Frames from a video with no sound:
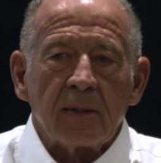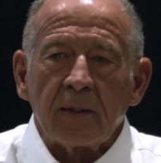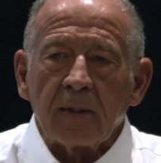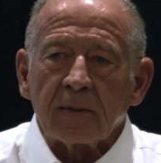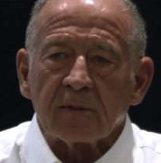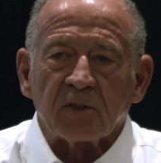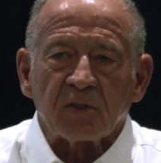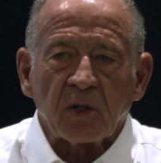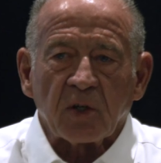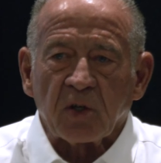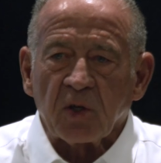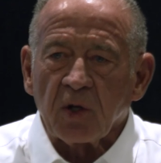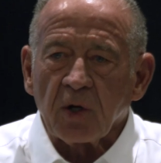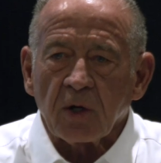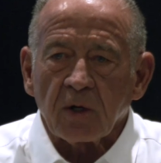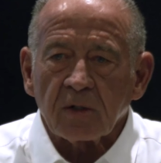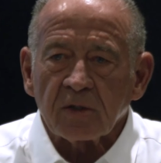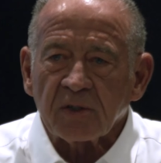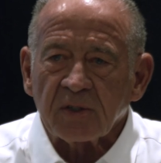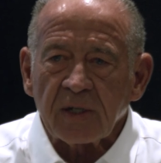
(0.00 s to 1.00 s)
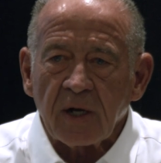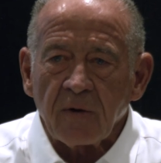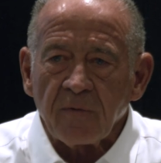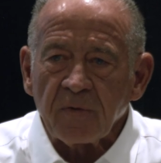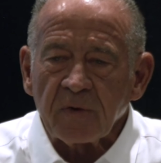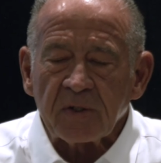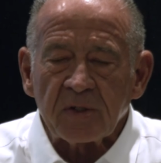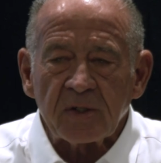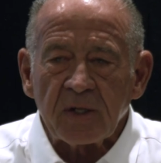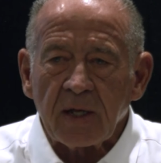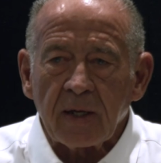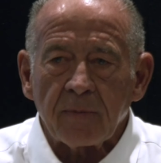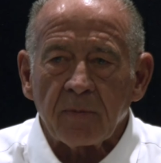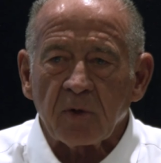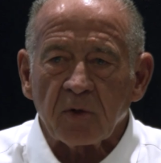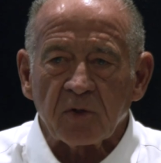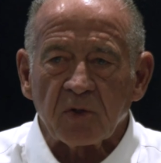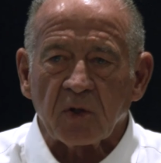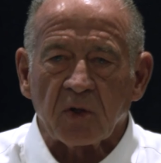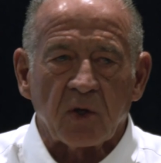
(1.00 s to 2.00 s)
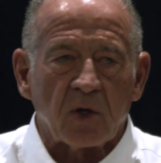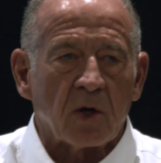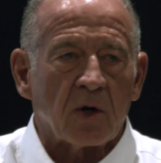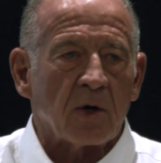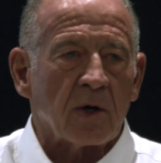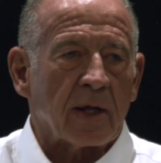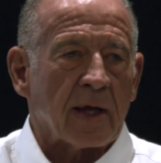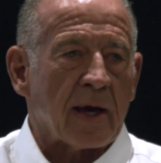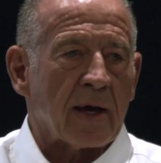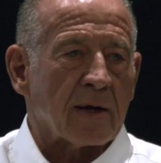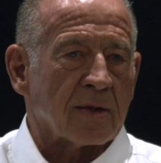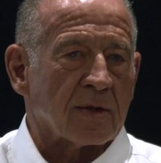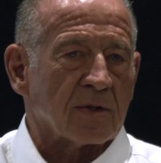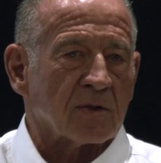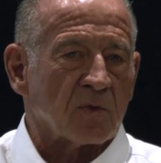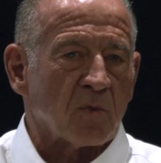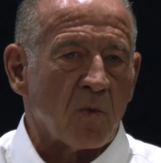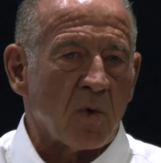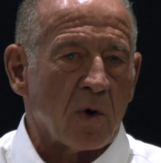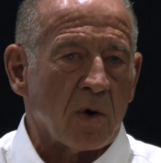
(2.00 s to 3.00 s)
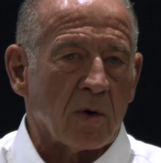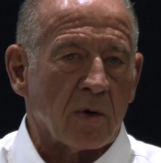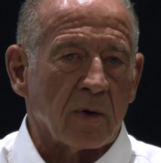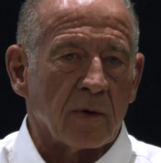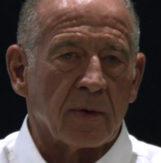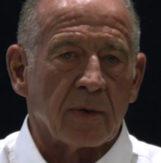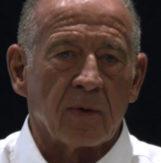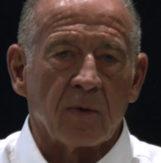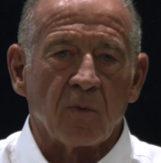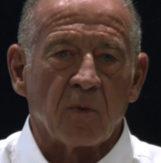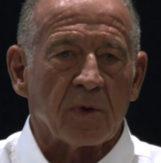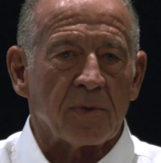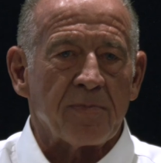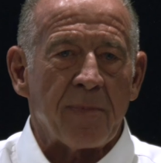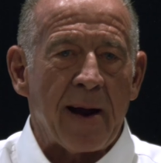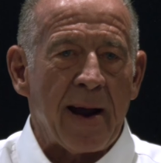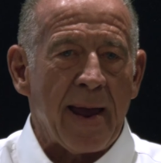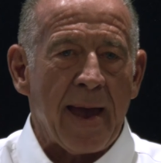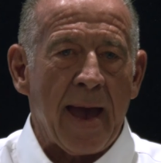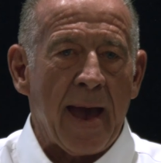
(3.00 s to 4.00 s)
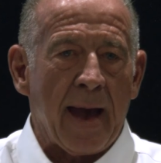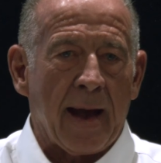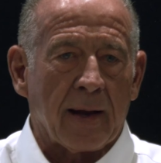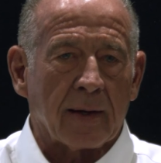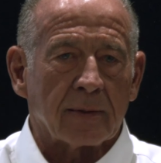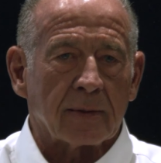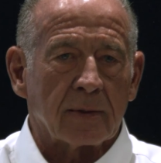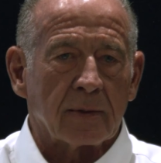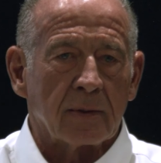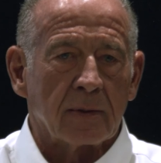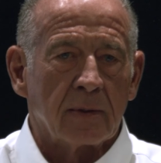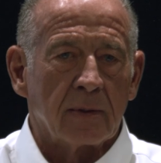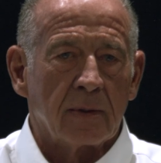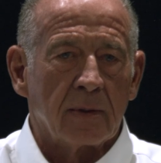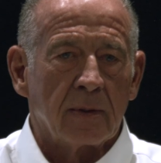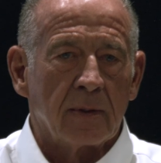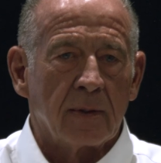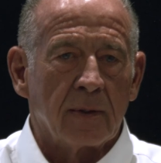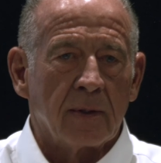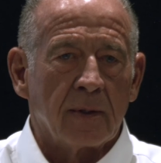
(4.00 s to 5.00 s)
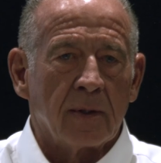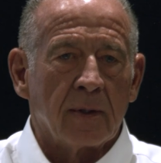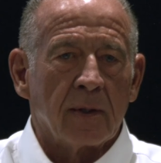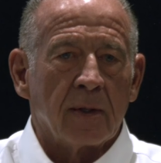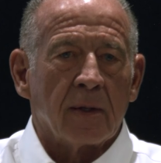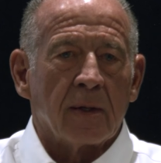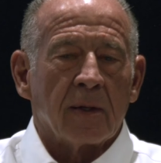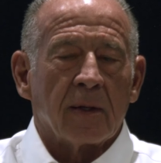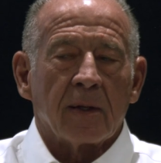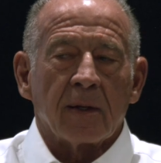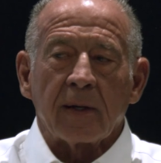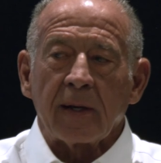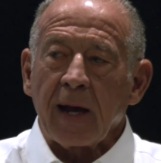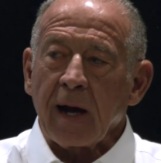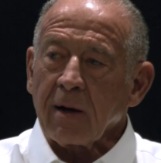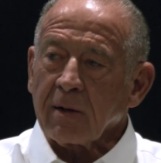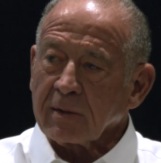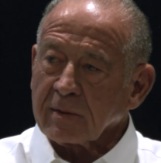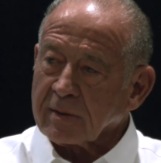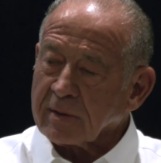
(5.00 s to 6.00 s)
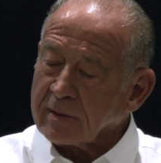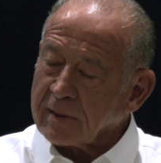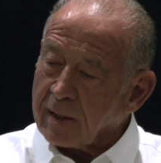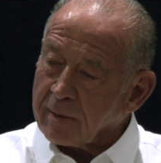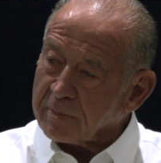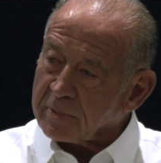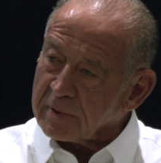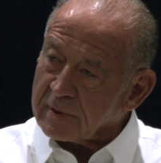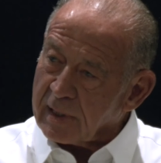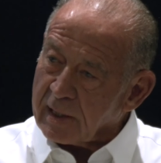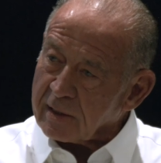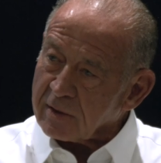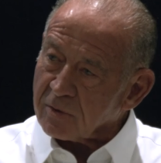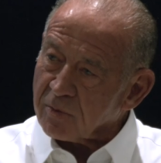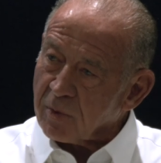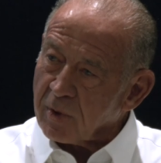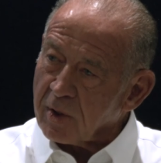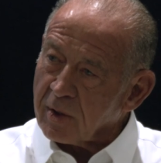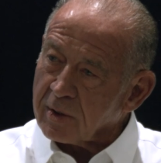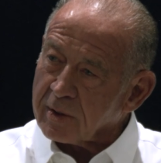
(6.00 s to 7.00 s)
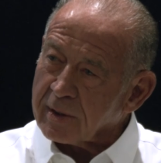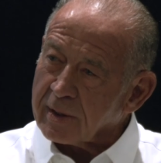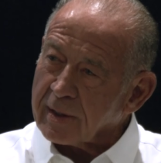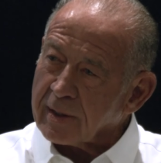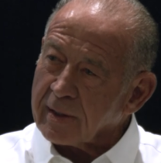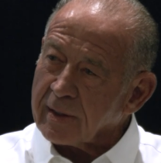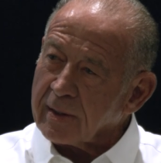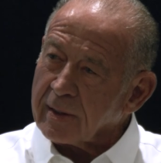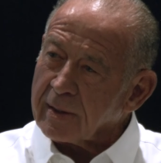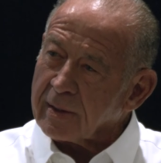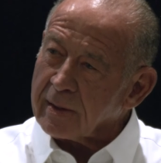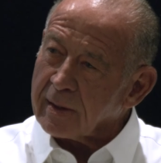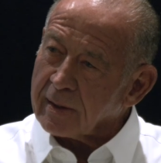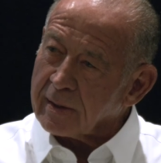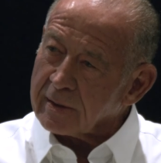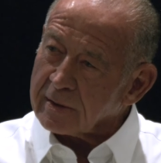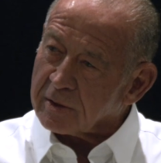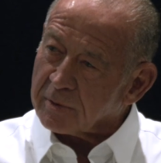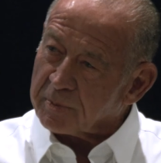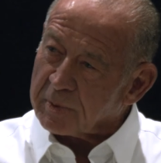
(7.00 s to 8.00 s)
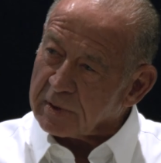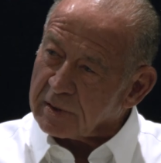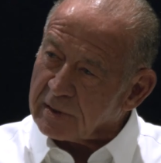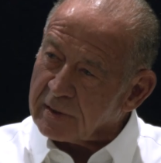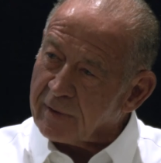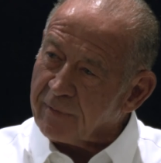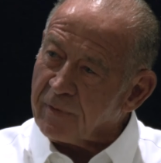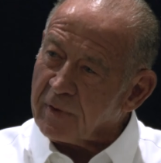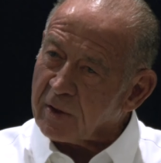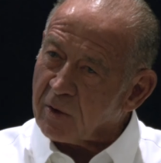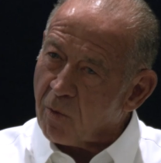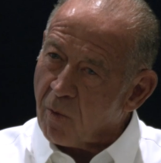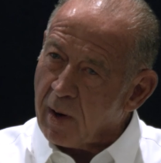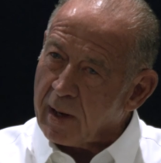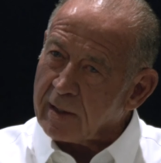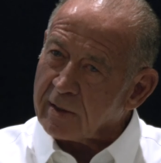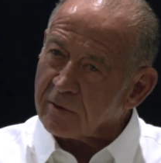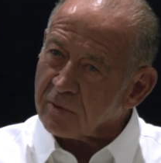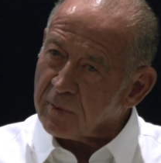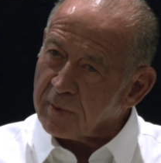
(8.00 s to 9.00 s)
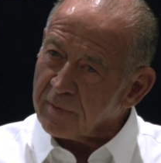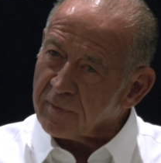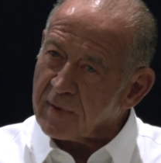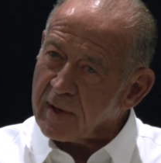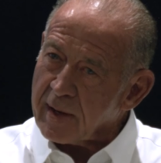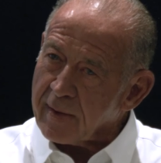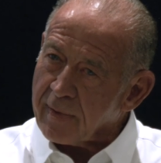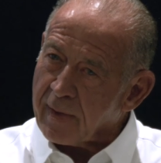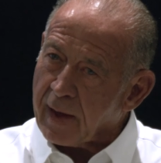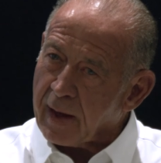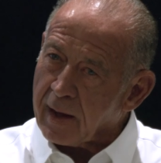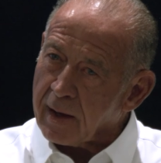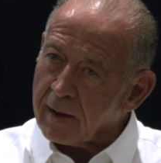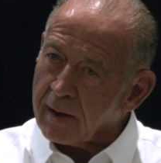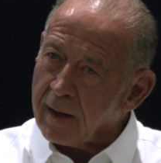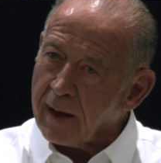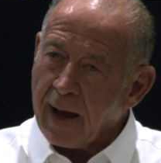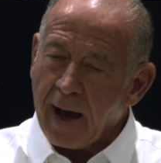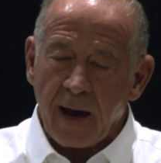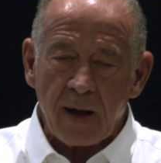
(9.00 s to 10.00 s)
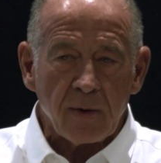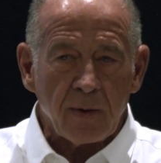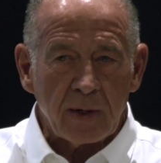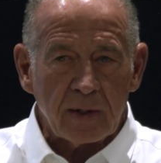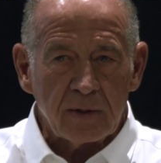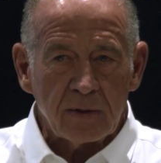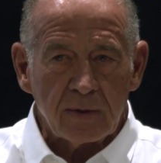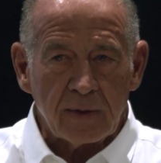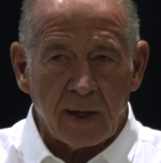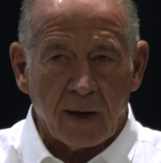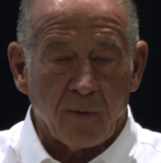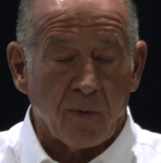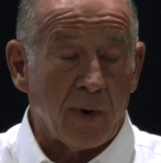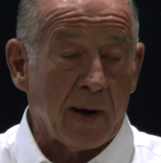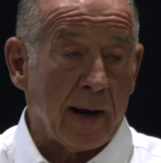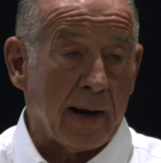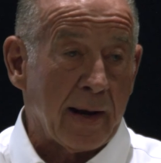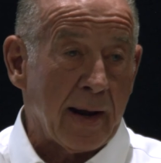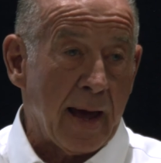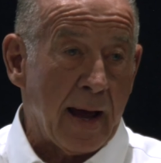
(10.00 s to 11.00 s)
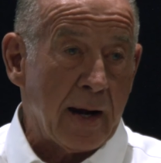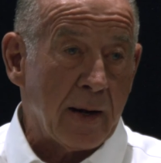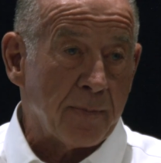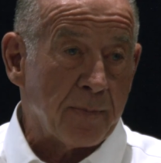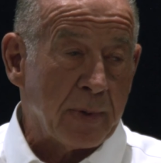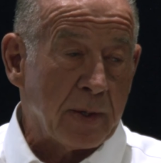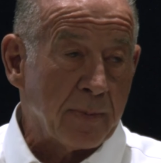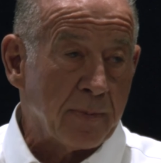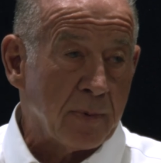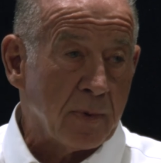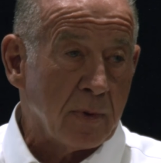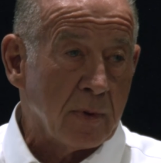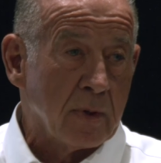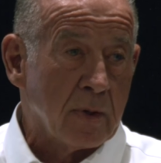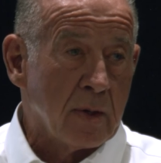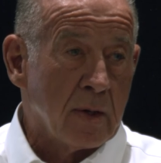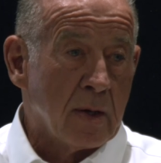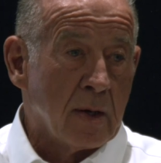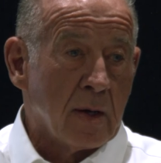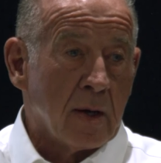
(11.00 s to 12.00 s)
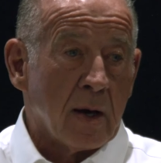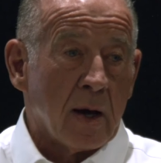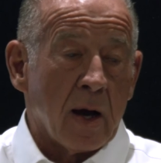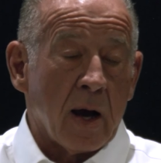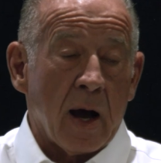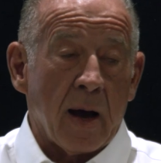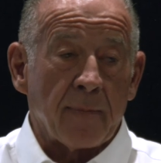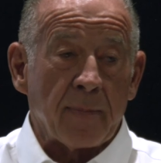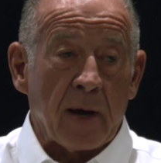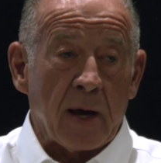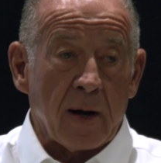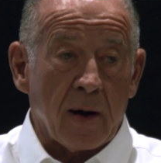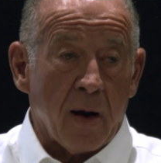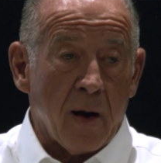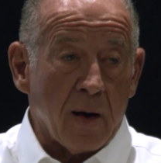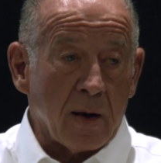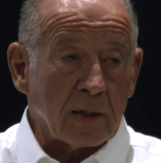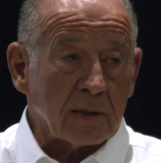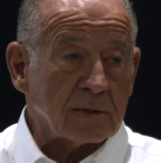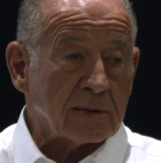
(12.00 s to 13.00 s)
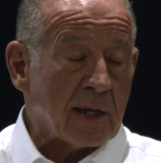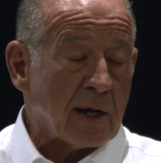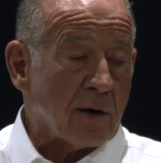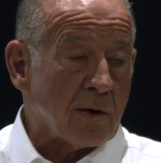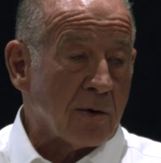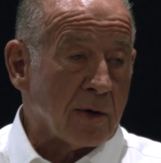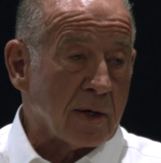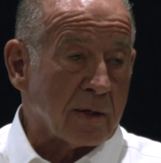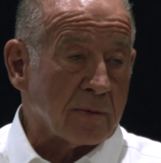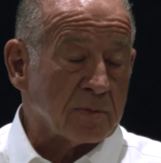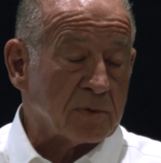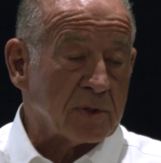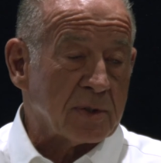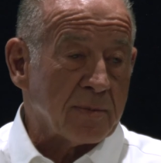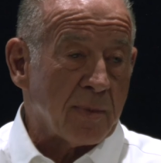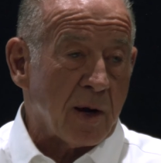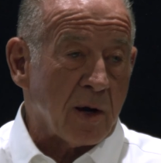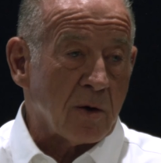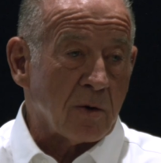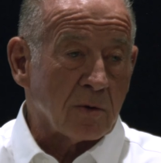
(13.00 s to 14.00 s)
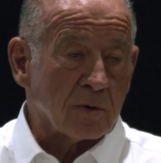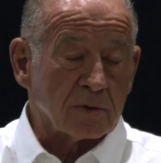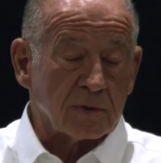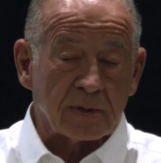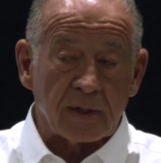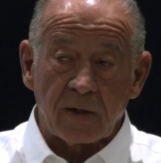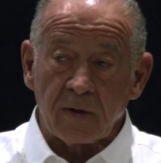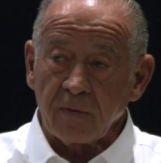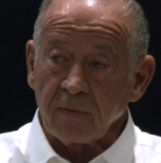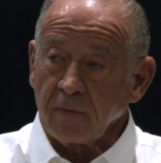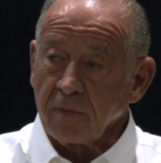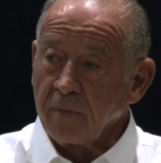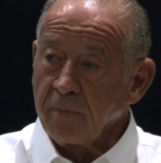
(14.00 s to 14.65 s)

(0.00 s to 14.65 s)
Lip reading: secure self-esteem or security out of this world with my act. Now in step 6, we're looking at specific ways we've done that. How do I do that? Well, I lie to people. I'm not honest. I don't let them see my whole self.